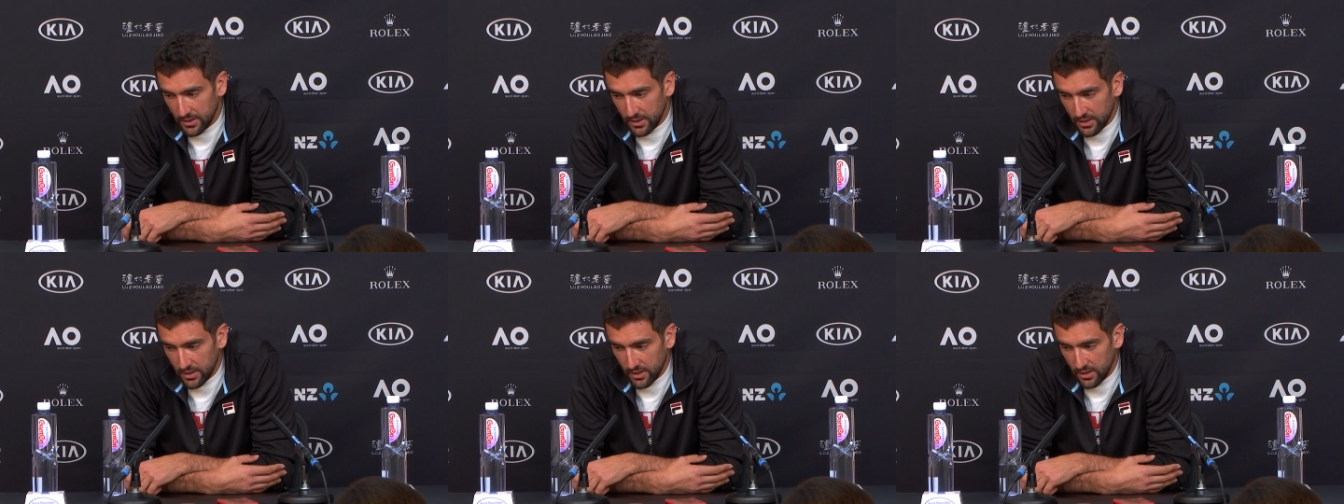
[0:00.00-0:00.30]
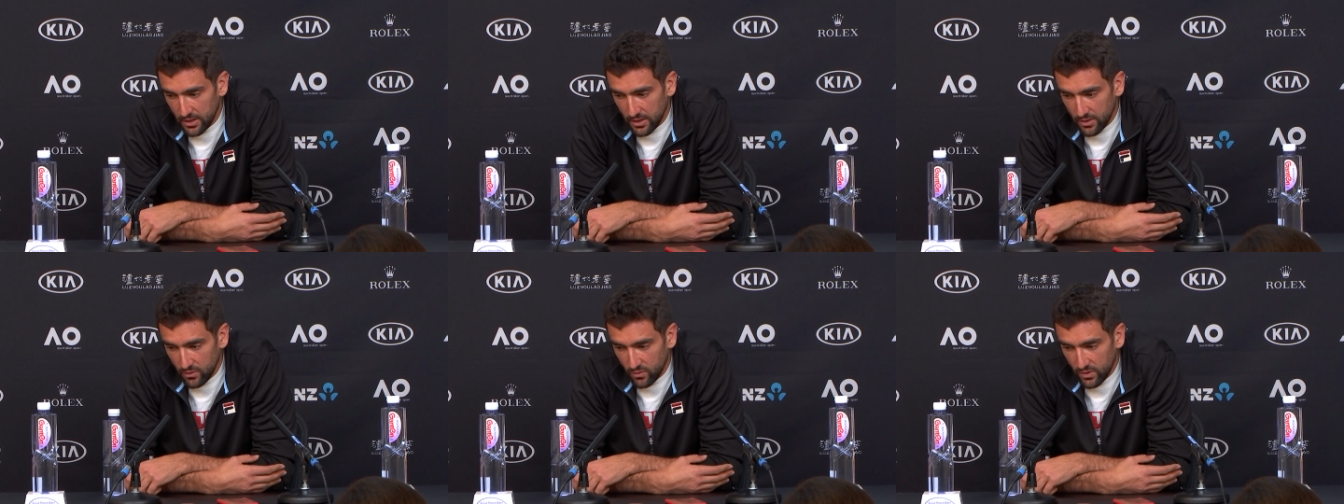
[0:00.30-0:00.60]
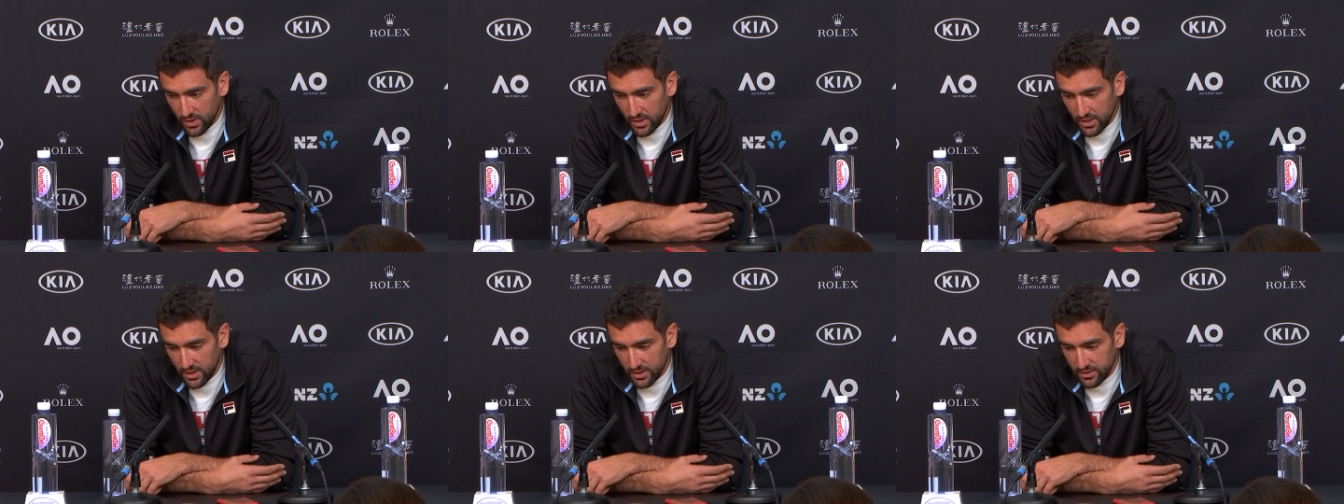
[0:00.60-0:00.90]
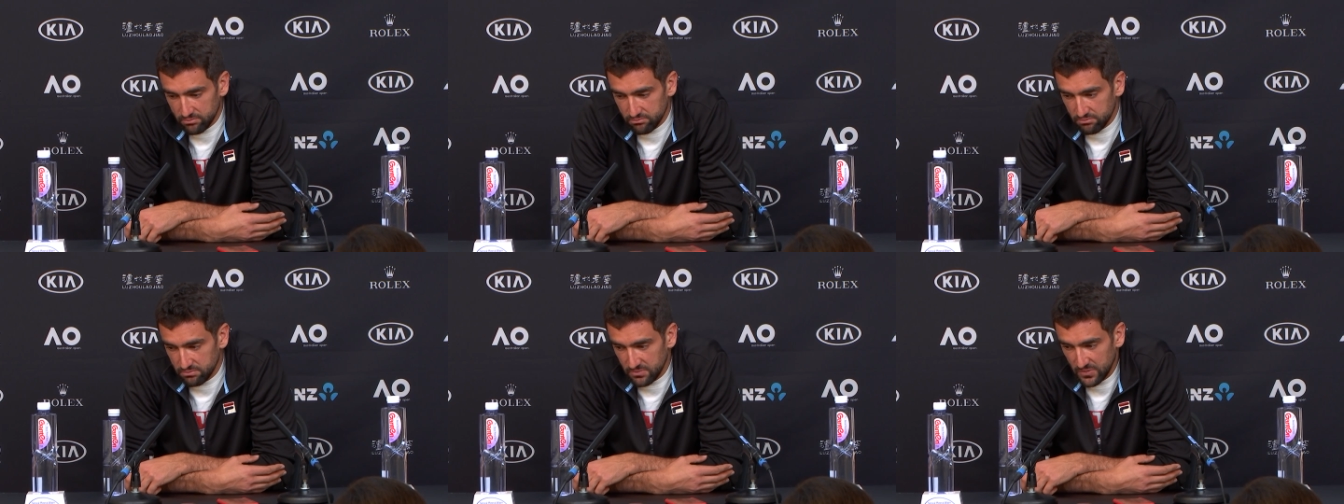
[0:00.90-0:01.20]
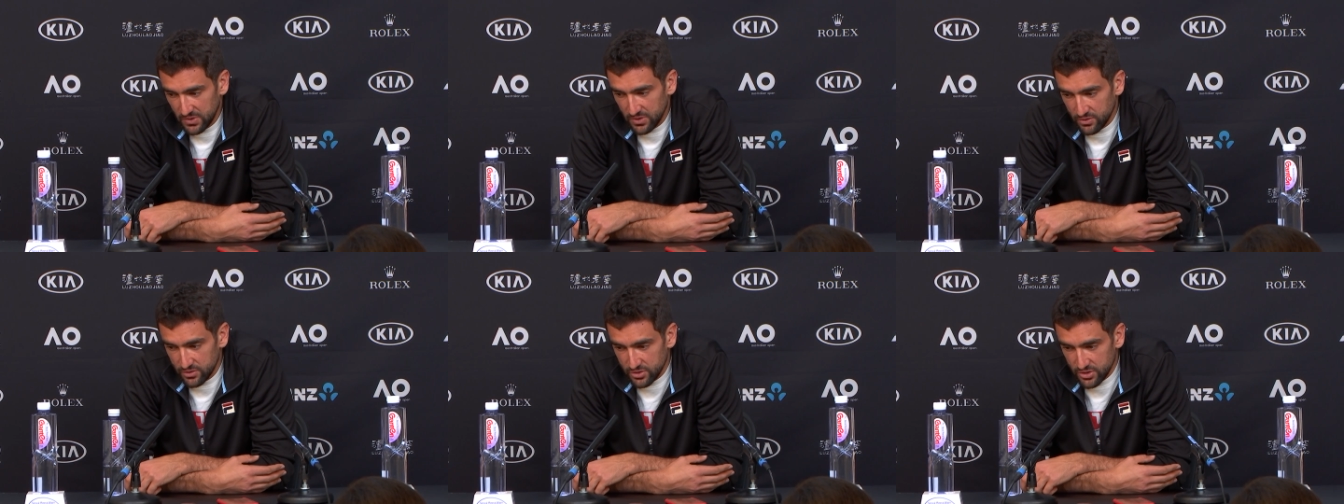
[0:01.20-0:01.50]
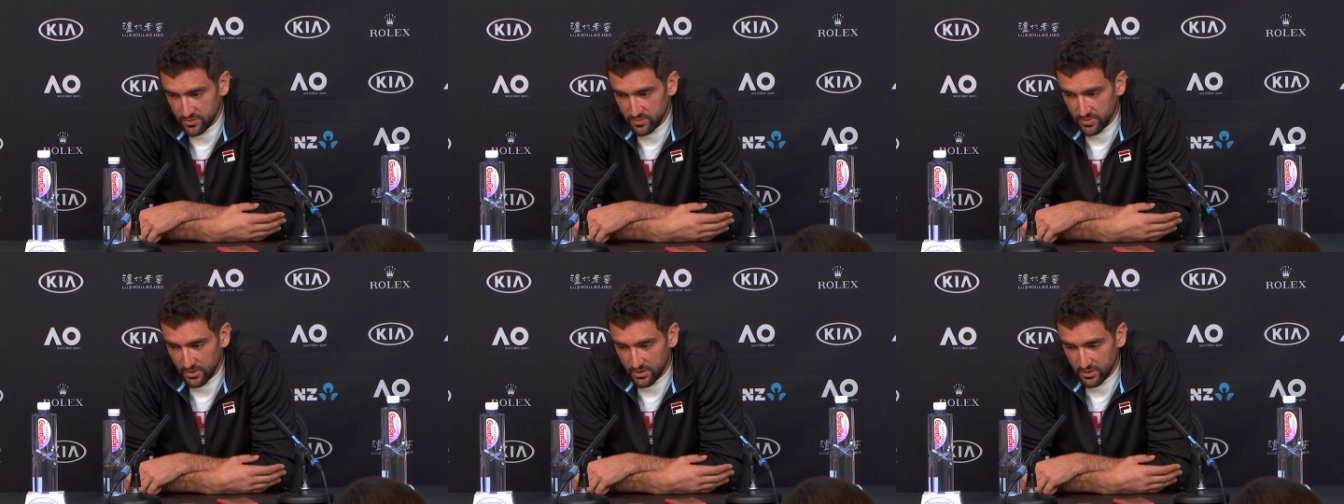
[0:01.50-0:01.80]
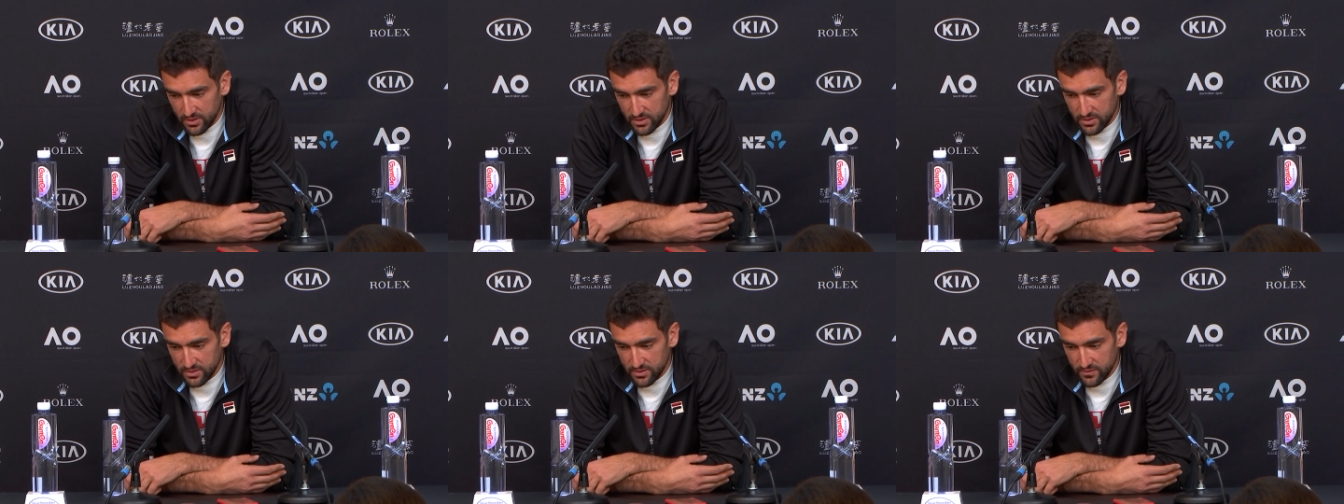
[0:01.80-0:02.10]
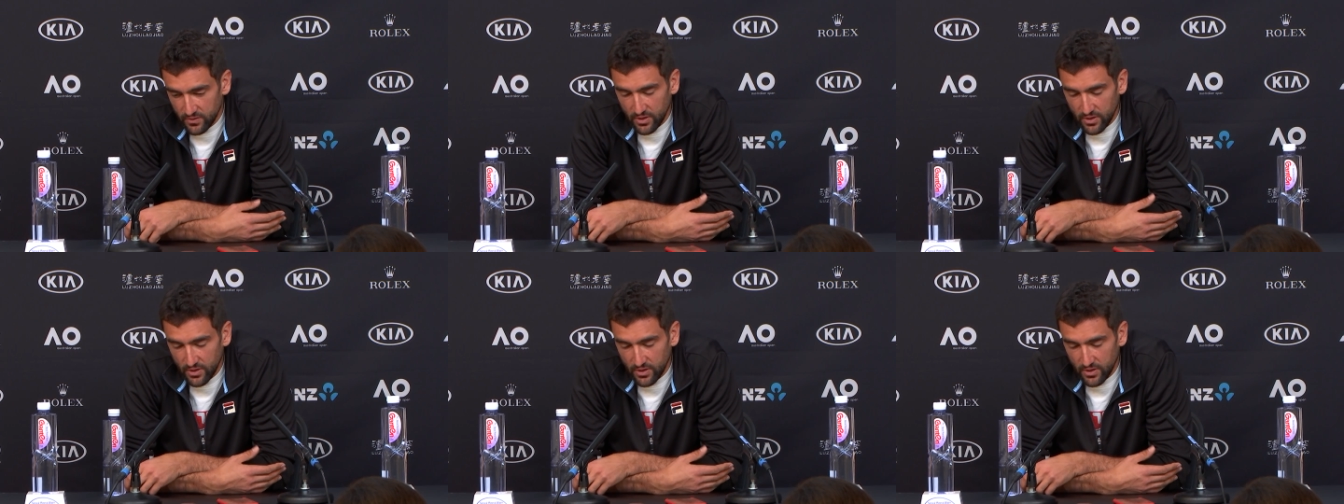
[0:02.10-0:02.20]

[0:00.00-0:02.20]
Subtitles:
Why? You know, just because